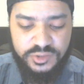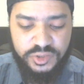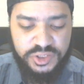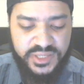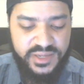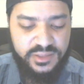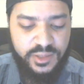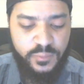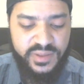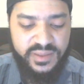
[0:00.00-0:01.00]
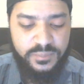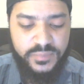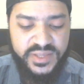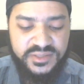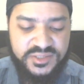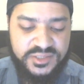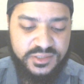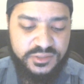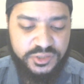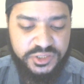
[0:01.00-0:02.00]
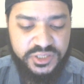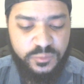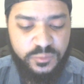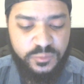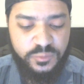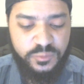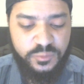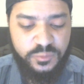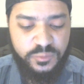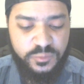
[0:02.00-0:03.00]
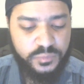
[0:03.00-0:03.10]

J-Lo admits she was